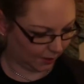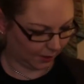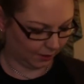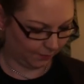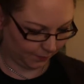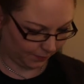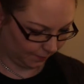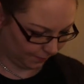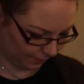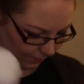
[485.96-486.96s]
see,
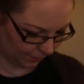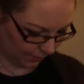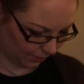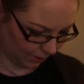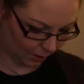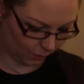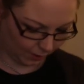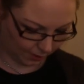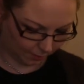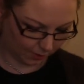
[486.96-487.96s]
now
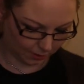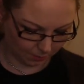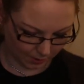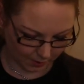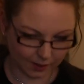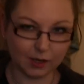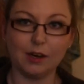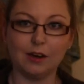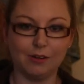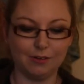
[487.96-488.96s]
it's a big mess
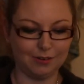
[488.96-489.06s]
here.